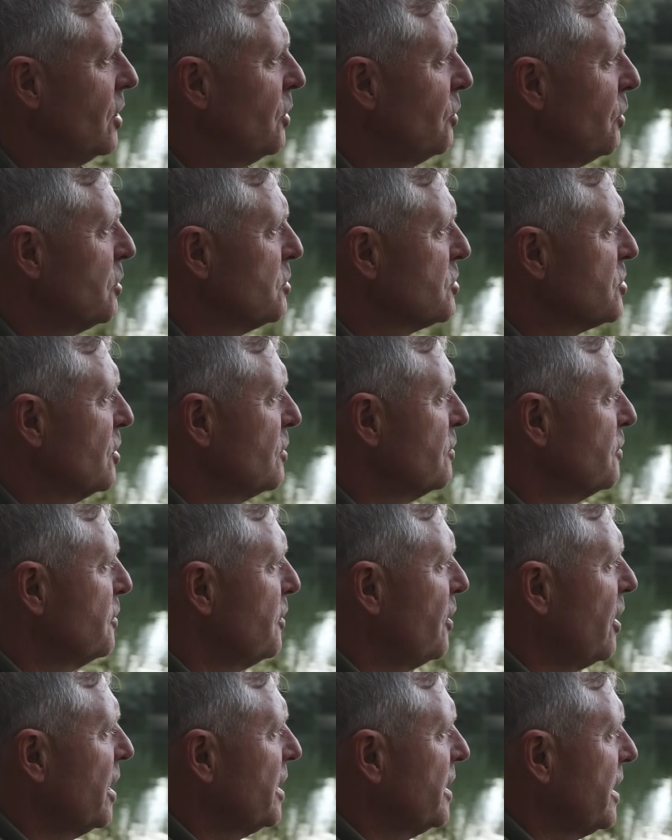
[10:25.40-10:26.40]
we'll soon
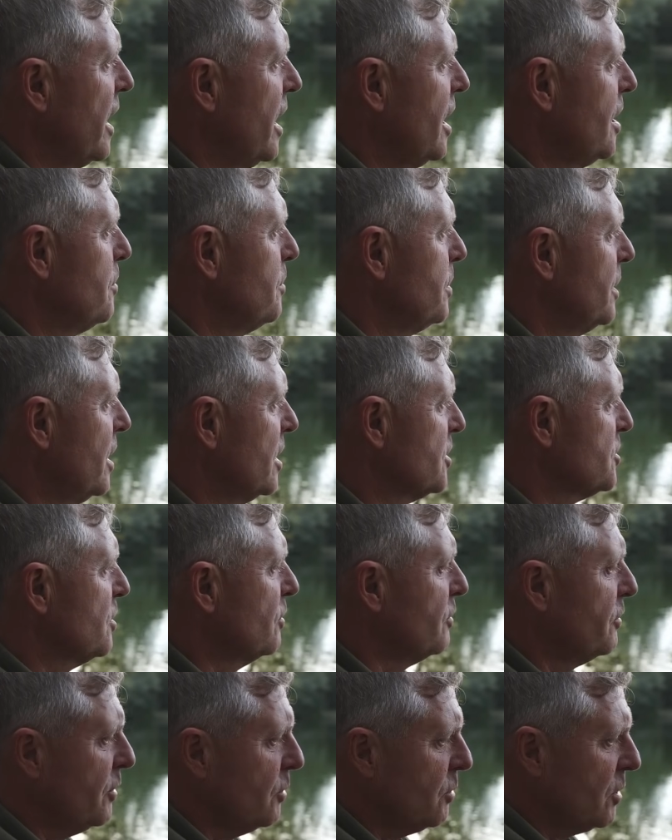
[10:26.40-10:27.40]
find out. But I
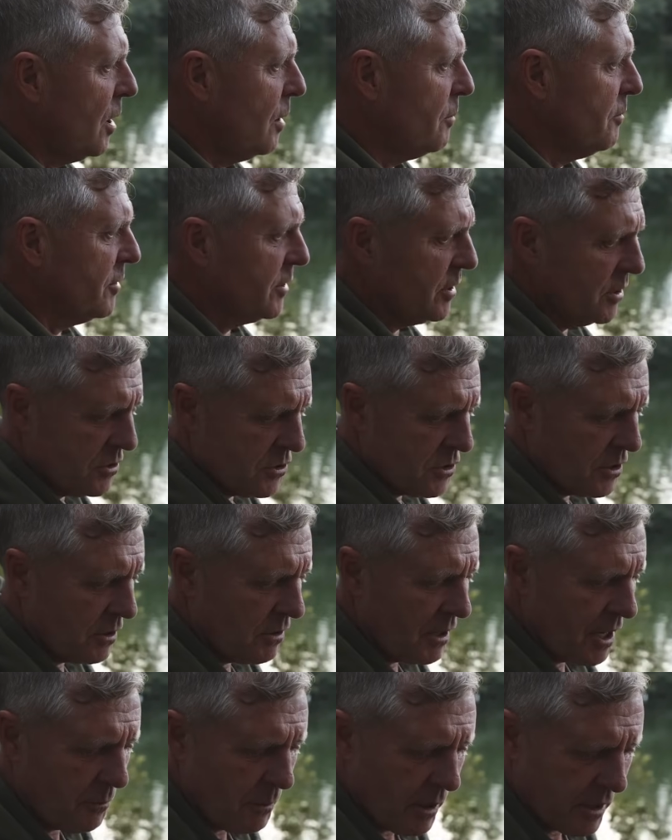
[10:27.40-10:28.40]
still feel confident
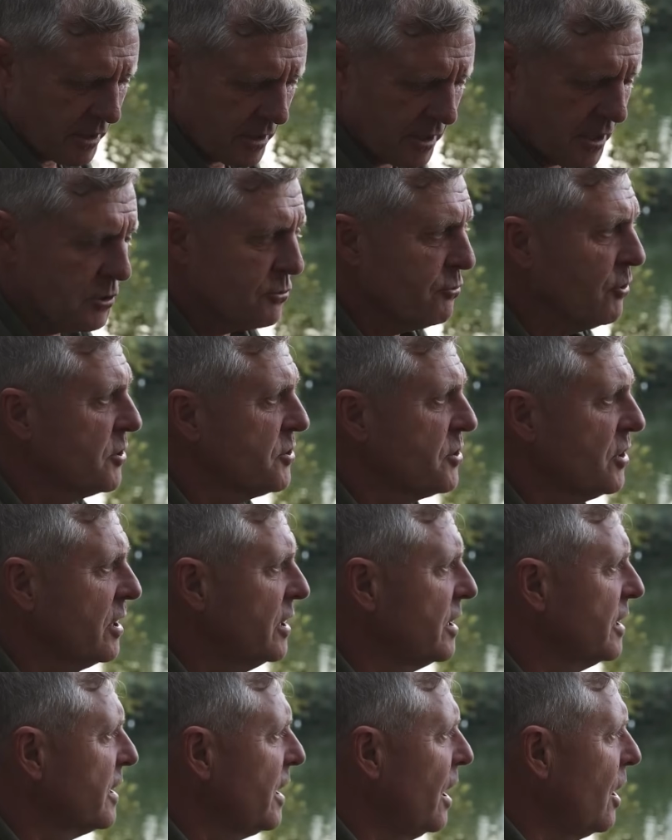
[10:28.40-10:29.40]
tonight one of these rods are
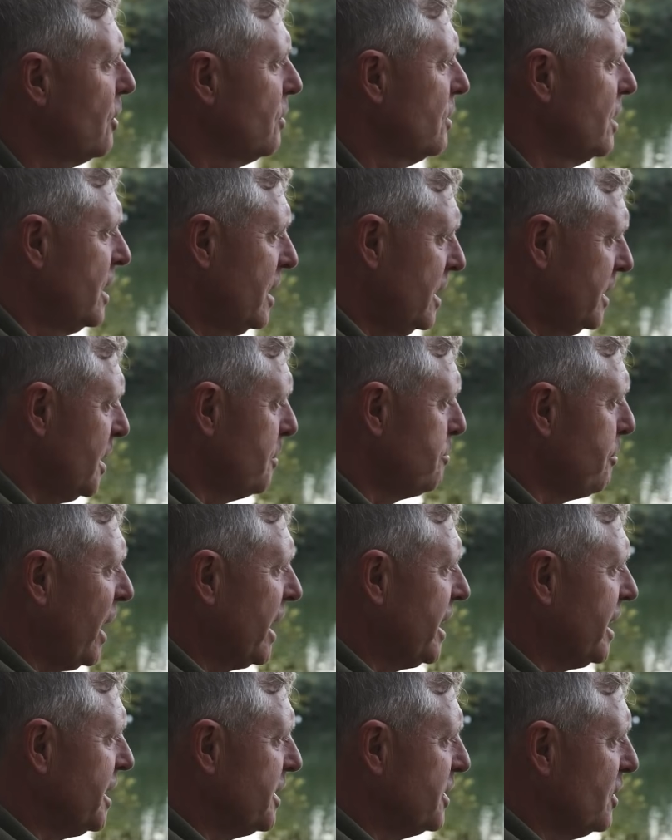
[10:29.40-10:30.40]
going to go. They're
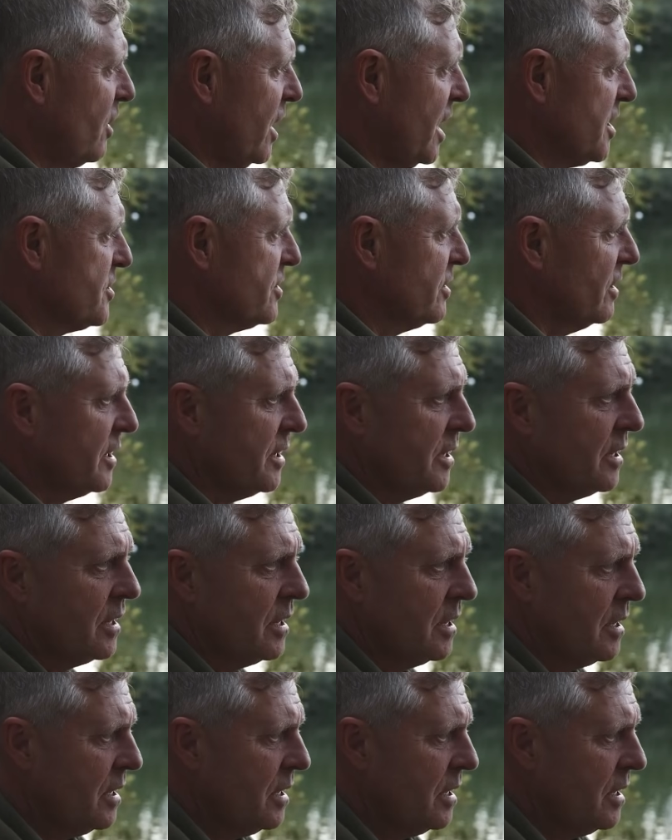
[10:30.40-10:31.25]
baited nicely.